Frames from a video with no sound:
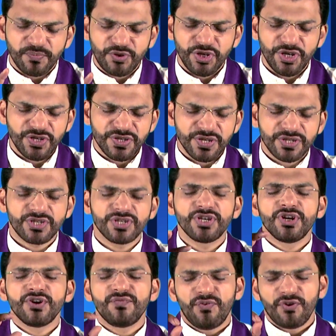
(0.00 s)
of Jesus
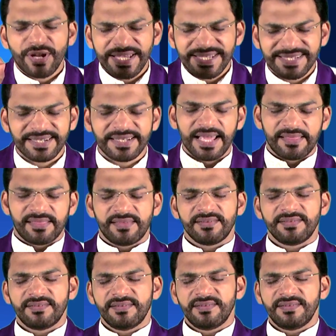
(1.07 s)
for his death